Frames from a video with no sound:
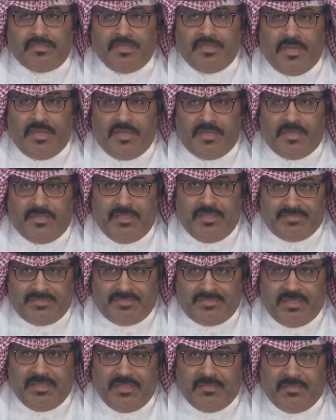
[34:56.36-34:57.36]

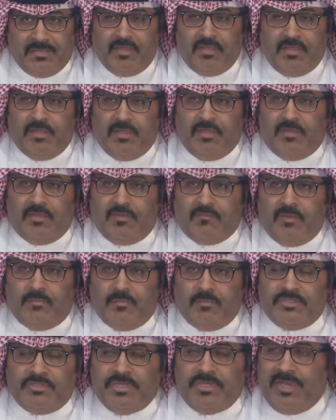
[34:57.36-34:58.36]
playgrounds, and
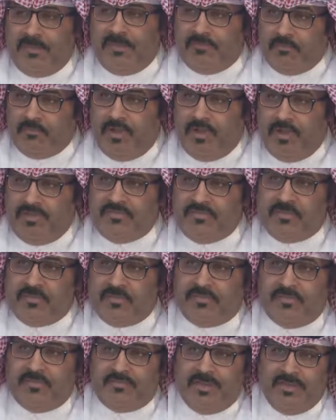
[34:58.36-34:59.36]
so in
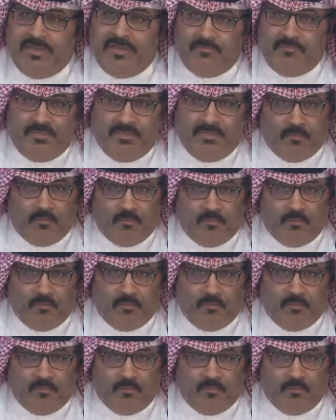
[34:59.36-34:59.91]
terms of the